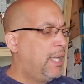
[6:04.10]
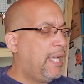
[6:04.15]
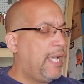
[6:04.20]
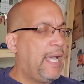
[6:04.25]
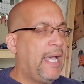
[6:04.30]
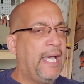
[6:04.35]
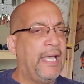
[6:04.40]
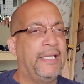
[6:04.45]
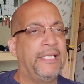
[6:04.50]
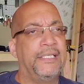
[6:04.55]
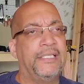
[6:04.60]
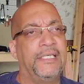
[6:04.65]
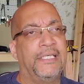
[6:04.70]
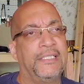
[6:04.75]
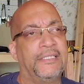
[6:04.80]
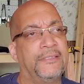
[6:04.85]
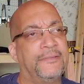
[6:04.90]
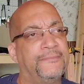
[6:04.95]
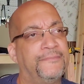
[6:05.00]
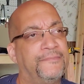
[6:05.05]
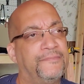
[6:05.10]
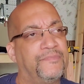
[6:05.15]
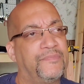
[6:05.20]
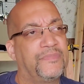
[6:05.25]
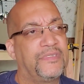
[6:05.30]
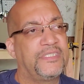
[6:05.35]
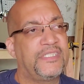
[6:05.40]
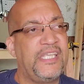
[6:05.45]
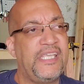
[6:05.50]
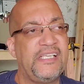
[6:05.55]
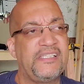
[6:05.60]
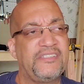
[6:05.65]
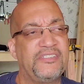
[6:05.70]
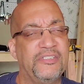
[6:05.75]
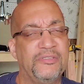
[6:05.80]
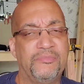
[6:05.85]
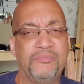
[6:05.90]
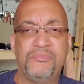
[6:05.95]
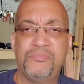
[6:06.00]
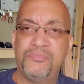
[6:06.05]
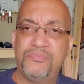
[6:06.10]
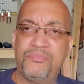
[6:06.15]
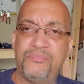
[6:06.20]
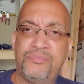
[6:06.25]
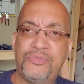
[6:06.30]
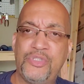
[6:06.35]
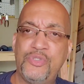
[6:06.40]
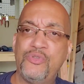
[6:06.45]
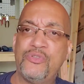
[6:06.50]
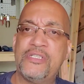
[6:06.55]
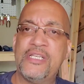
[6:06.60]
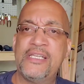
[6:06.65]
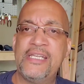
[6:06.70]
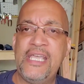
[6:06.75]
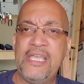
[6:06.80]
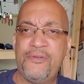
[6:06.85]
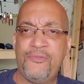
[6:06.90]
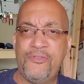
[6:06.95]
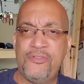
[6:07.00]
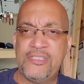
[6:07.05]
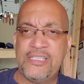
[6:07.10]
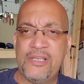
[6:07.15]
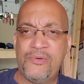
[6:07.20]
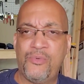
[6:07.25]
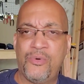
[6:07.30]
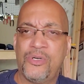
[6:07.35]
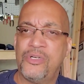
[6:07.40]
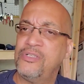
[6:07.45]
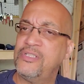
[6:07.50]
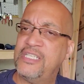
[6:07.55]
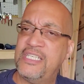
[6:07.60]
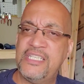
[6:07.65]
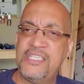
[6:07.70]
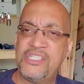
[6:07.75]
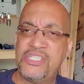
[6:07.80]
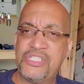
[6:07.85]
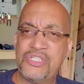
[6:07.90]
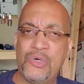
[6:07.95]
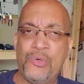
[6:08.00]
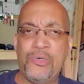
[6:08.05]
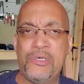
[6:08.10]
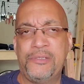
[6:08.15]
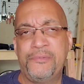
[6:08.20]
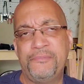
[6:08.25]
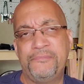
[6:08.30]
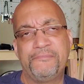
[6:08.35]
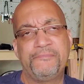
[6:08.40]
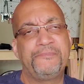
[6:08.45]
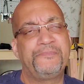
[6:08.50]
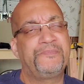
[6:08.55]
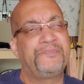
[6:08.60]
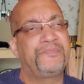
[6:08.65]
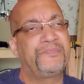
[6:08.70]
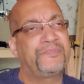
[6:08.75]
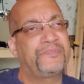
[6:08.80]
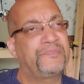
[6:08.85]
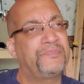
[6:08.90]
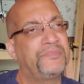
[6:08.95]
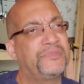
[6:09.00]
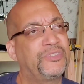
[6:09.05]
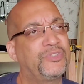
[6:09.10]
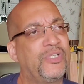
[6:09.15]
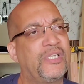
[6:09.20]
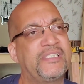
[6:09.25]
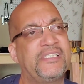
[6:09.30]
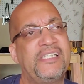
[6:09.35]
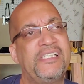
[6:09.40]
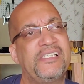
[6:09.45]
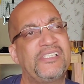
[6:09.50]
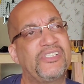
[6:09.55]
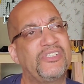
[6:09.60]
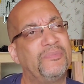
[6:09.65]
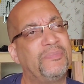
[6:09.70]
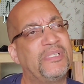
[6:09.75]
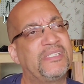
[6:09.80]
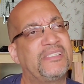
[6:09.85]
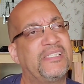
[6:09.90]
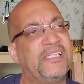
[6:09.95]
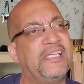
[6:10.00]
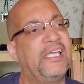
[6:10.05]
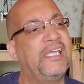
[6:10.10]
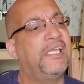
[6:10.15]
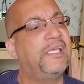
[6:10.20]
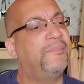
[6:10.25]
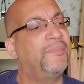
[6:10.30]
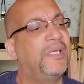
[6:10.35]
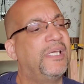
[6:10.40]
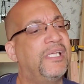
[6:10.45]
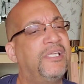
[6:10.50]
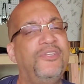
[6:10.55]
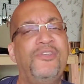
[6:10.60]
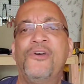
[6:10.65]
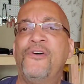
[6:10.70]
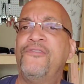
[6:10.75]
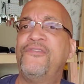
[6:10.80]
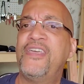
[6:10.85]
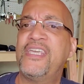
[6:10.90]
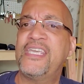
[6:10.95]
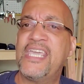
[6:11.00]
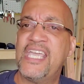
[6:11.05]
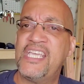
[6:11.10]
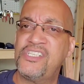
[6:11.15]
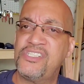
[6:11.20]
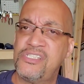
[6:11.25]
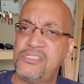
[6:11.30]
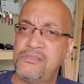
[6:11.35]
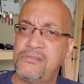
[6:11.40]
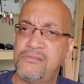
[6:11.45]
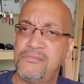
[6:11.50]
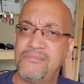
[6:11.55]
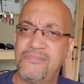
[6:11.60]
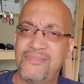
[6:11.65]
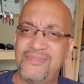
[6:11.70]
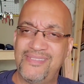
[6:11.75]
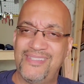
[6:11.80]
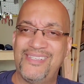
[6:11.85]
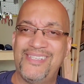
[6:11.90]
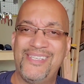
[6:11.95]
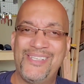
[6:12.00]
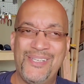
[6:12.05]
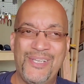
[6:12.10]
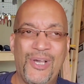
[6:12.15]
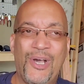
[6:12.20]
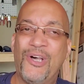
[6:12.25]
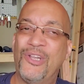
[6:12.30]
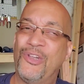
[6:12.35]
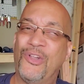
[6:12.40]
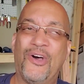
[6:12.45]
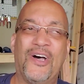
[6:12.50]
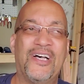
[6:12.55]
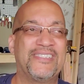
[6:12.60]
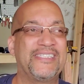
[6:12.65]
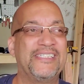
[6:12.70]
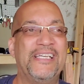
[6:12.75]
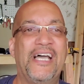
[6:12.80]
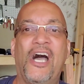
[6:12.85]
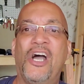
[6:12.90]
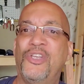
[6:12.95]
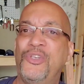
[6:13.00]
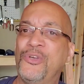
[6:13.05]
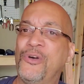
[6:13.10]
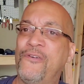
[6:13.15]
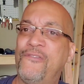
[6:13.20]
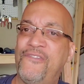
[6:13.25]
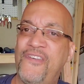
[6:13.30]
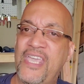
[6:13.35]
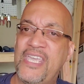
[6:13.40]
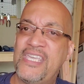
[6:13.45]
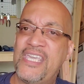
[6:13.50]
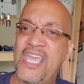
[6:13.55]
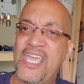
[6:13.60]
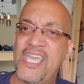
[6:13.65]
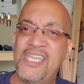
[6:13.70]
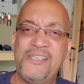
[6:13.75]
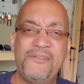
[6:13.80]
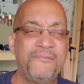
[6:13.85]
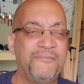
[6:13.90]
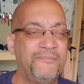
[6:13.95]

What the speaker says: I text him Tuesday night. We was at work. He didn't show up. So I text him. I said, "Hey man, you on vacation?" Oh, no, I say, "Are you on vacay?"